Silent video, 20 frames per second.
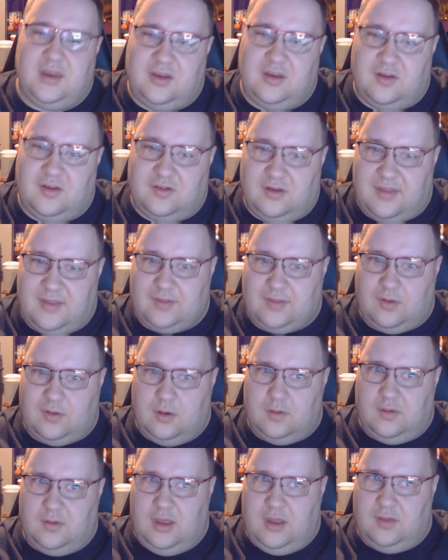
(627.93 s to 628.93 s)
addition to that,
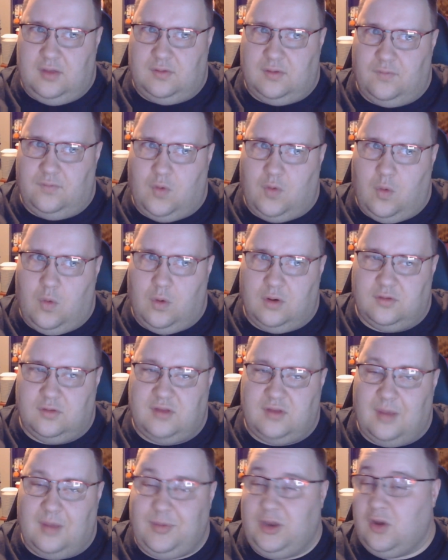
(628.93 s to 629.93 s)
there is, of course,
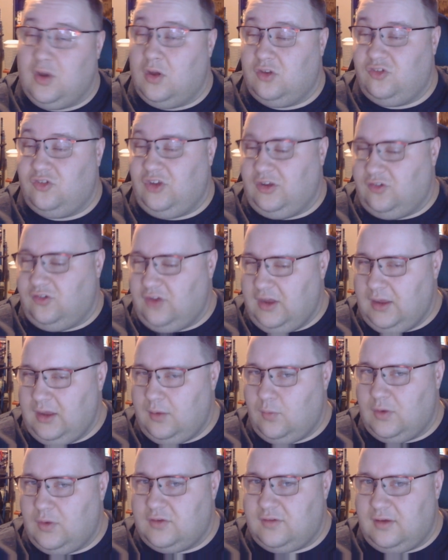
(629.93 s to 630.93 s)

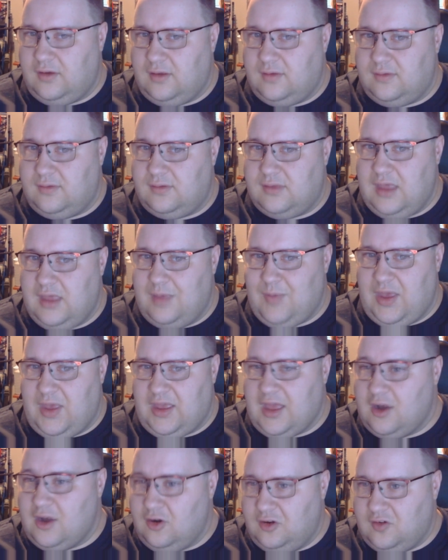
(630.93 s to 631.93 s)
W.GG, which is they make
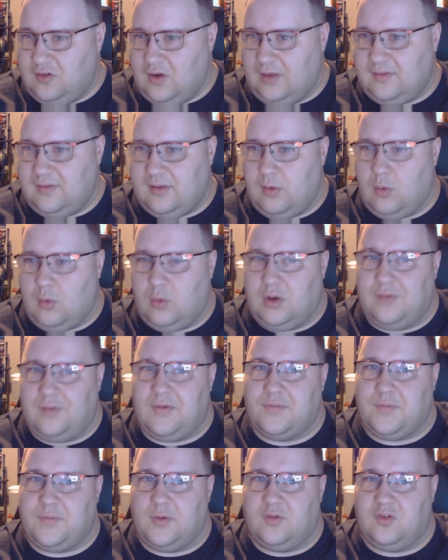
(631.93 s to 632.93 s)
energy drinks. They were one of
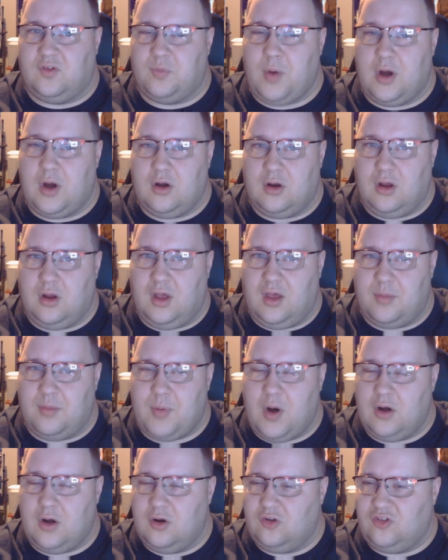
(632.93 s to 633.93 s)
our first
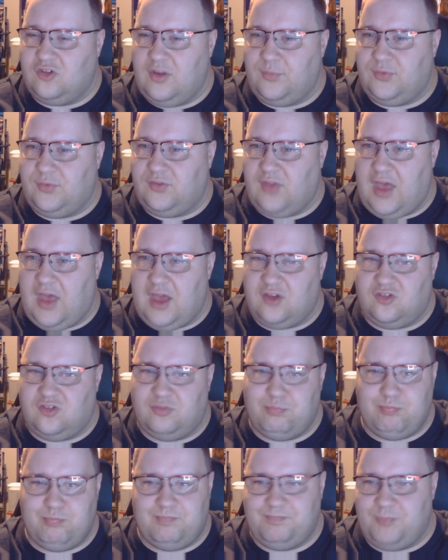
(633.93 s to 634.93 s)
partnerships
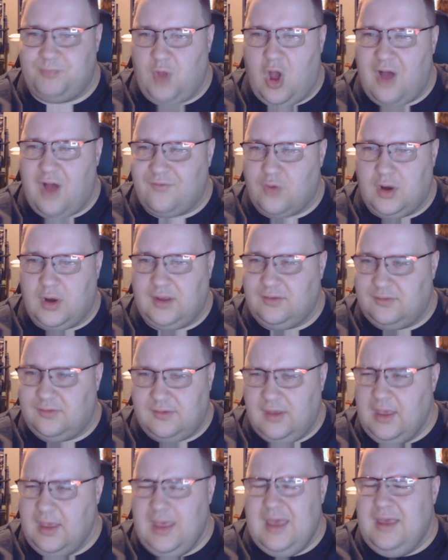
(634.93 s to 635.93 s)
/ offerings,
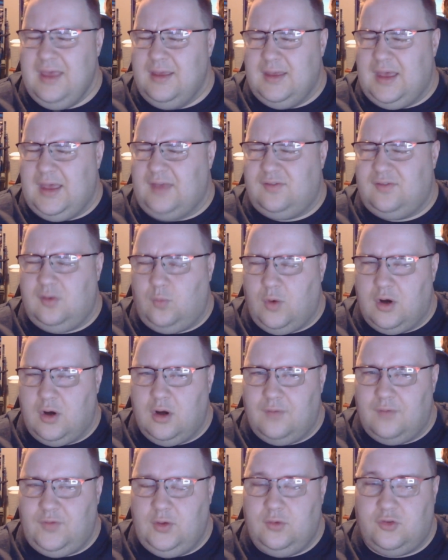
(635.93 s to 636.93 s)
as it
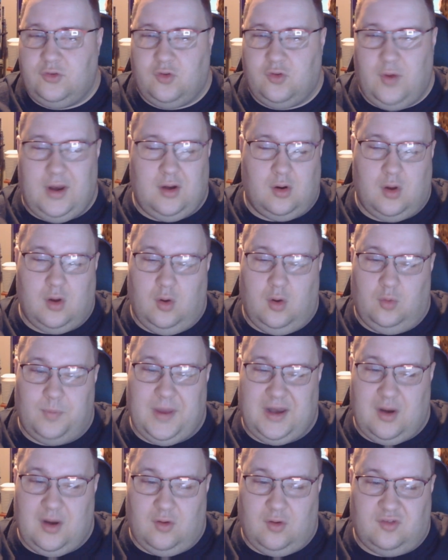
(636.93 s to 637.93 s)
were. If you use creator code
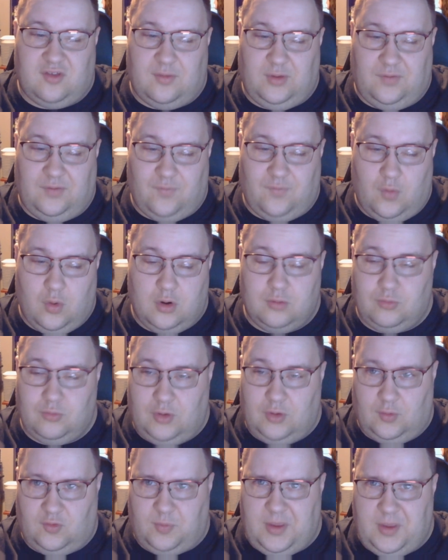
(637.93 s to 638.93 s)
Pydera74,
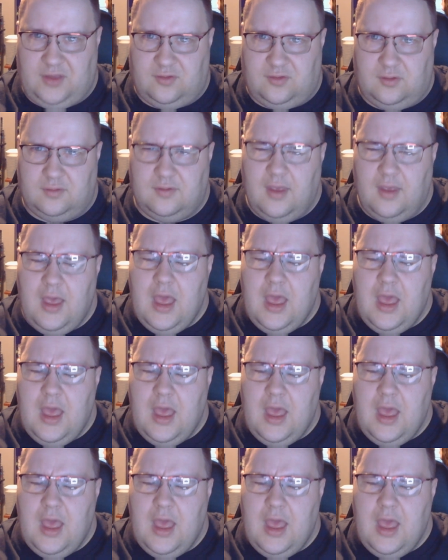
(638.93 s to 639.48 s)
no spaces,